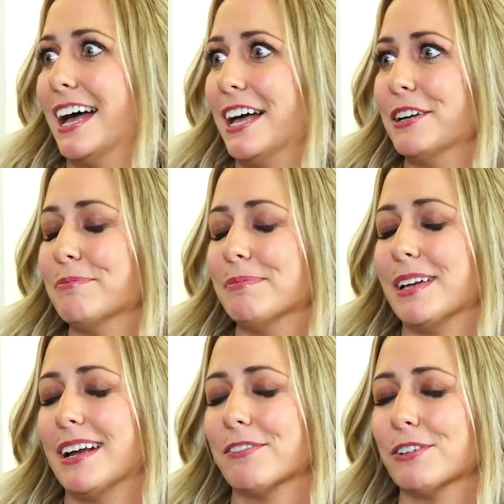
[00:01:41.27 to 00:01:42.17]

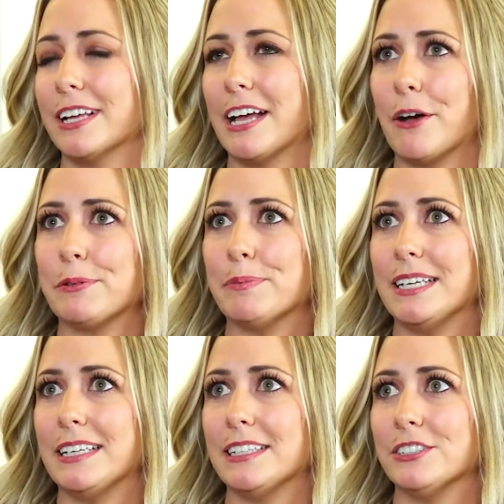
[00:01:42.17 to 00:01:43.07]
And it really helped
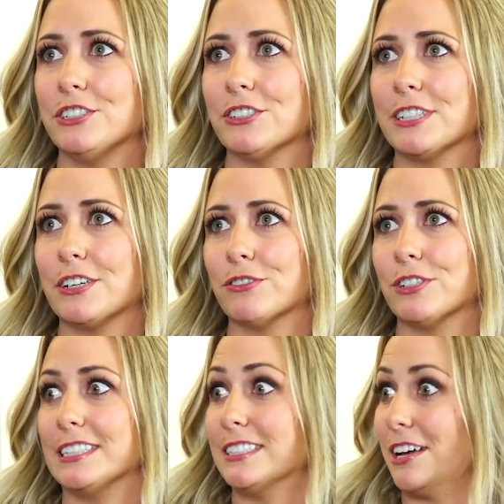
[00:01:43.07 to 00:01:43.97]
me during a
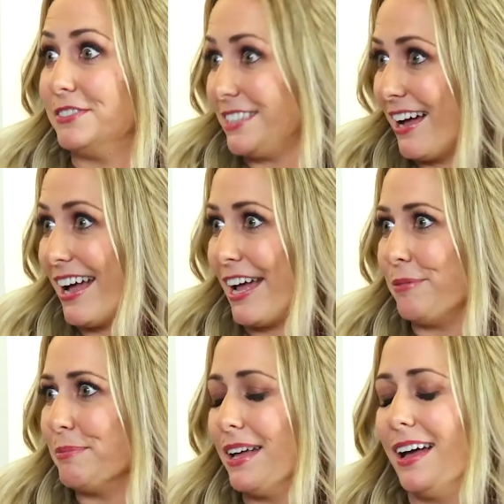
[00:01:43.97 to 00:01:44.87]
really tough
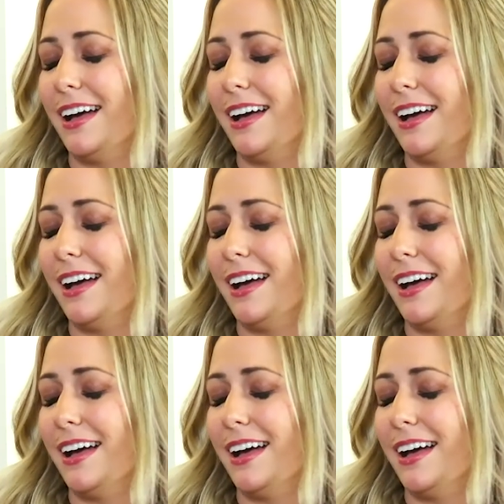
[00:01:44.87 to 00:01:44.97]
time.